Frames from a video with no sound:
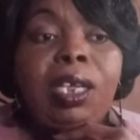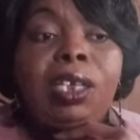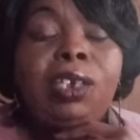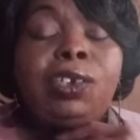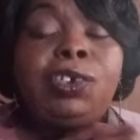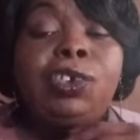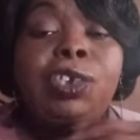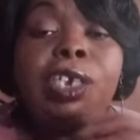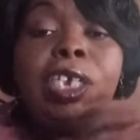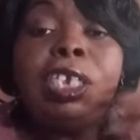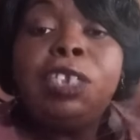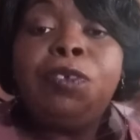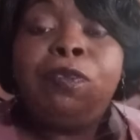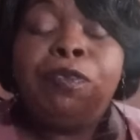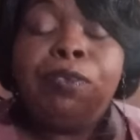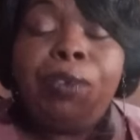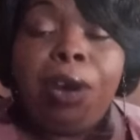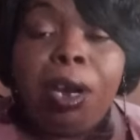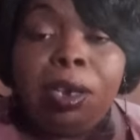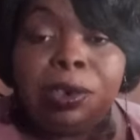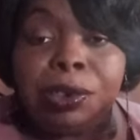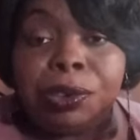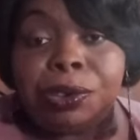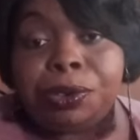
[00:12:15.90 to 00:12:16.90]
She's
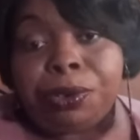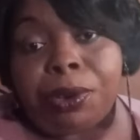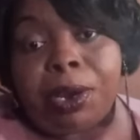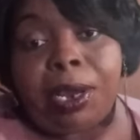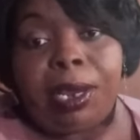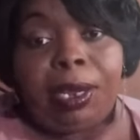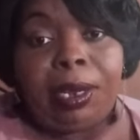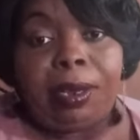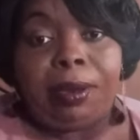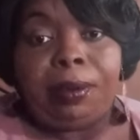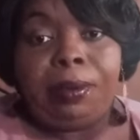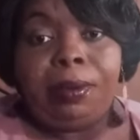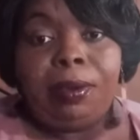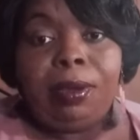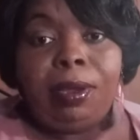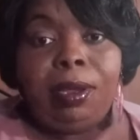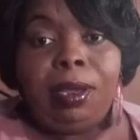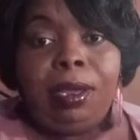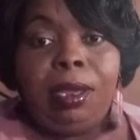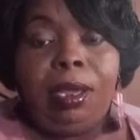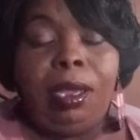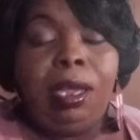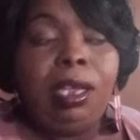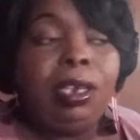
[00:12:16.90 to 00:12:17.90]
frustrated.
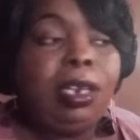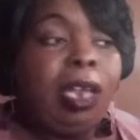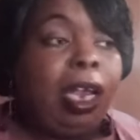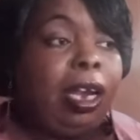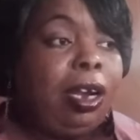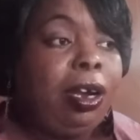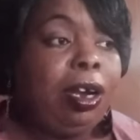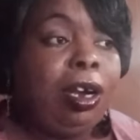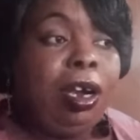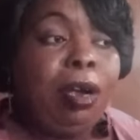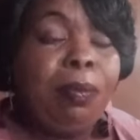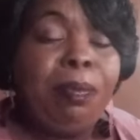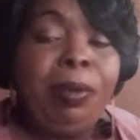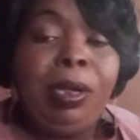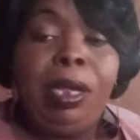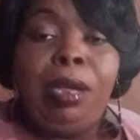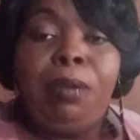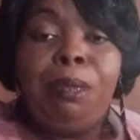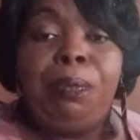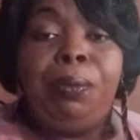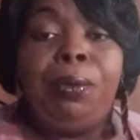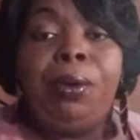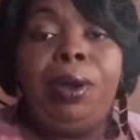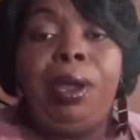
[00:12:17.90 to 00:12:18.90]
That girl
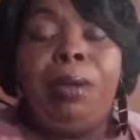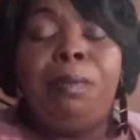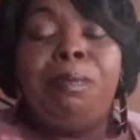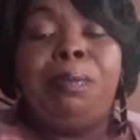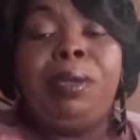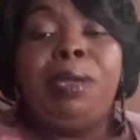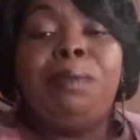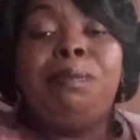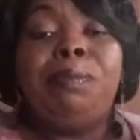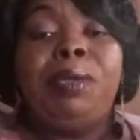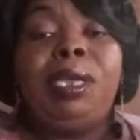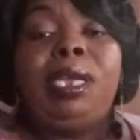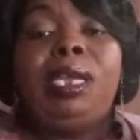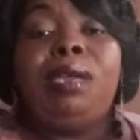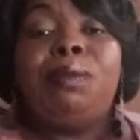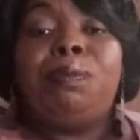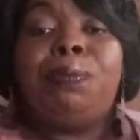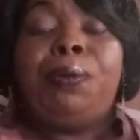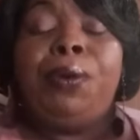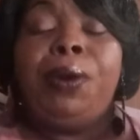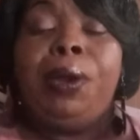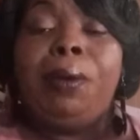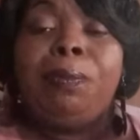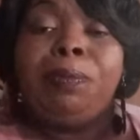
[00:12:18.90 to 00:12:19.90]
being prep been being
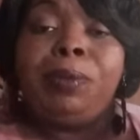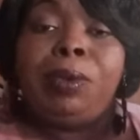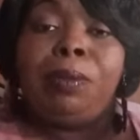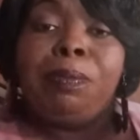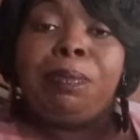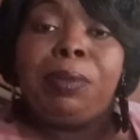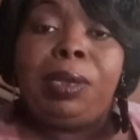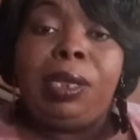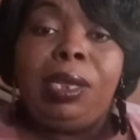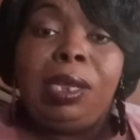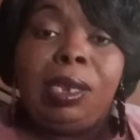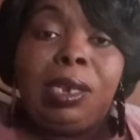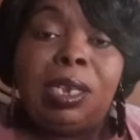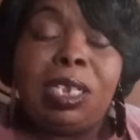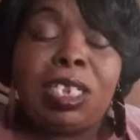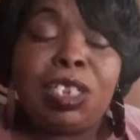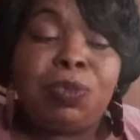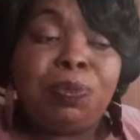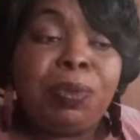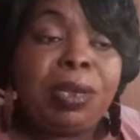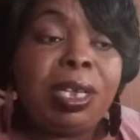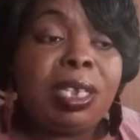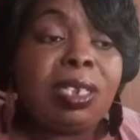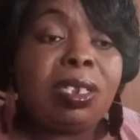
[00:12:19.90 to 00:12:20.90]
prepped to be in
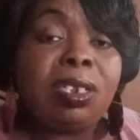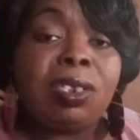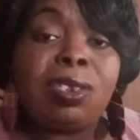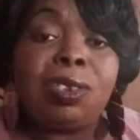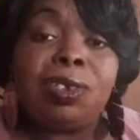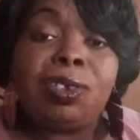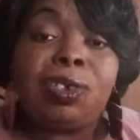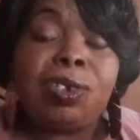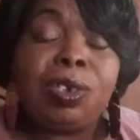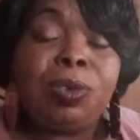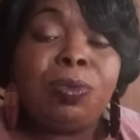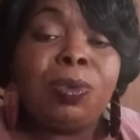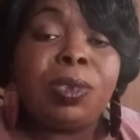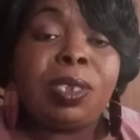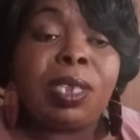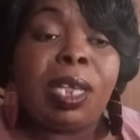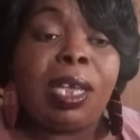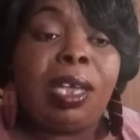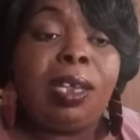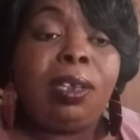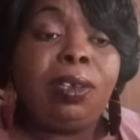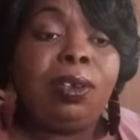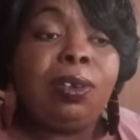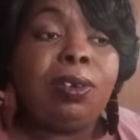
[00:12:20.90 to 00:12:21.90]
this business since she was
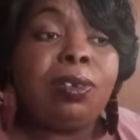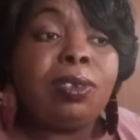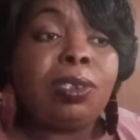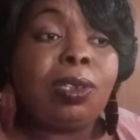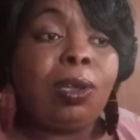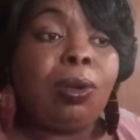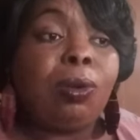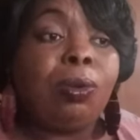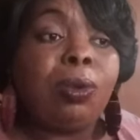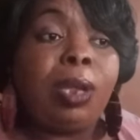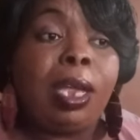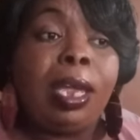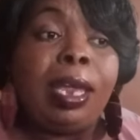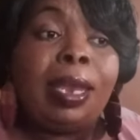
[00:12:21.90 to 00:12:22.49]
eight years old,